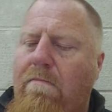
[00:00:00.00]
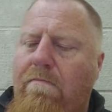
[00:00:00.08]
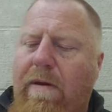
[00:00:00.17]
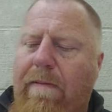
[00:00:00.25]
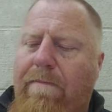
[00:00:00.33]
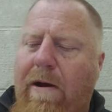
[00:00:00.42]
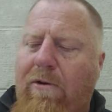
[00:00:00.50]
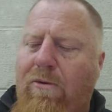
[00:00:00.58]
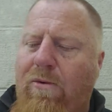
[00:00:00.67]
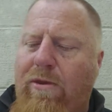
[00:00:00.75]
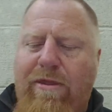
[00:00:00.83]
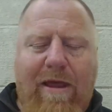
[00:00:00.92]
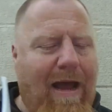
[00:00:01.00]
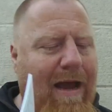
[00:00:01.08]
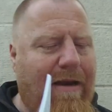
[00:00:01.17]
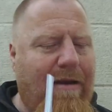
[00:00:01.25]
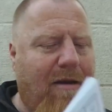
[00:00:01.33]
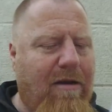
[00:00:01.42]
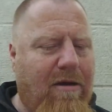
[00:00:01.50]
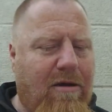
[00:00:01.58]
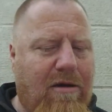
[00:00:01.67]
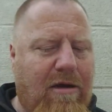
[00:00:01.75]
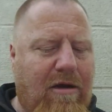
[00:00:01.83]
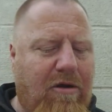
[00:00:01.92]
be better with that
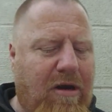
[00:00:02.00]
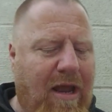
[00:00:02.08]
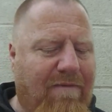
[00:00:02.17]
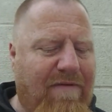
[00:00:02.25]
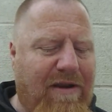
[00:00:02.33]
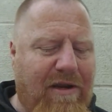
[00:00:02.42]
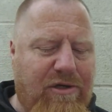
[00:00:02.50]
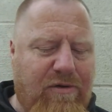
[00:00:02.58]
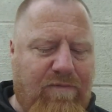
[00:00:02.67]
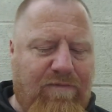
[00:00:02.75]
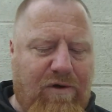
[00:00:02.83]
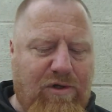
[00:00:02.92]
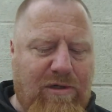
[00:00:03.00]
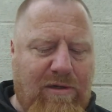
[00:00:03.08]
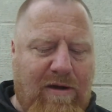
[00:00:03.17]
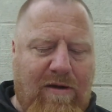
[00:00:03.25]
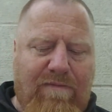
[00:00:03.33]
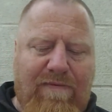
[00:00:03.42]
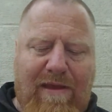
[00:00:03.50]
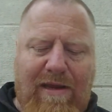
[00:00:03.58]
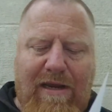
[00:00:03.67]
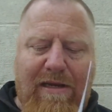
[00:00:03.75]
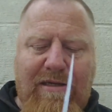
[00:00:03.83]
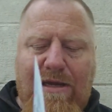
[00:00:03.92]
uh, and have a digital version of
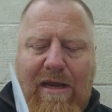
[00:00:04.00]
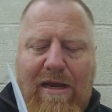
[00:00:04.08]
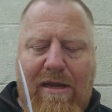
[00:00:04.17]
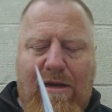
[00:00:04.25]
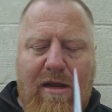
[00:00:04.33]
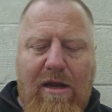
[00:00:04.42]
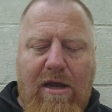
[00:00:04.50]
these. And